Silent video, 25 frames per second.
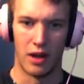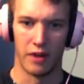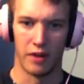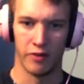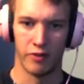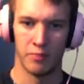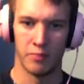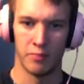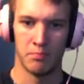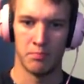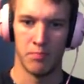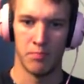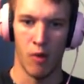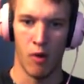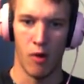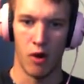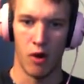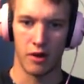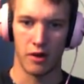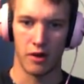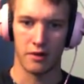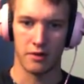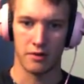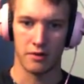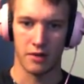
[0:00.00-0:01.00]

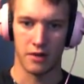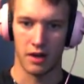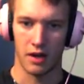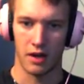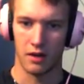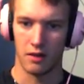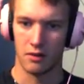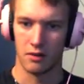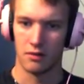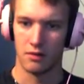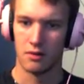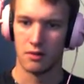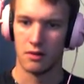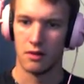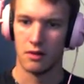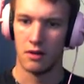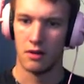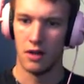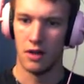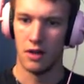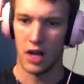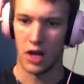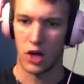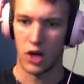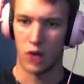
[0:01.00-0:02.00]
sparking,
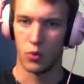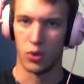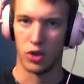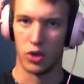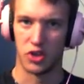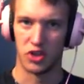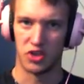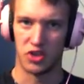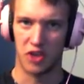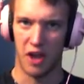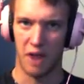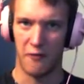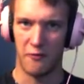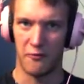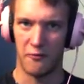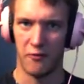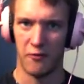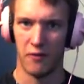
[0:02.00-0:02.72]
liquid death.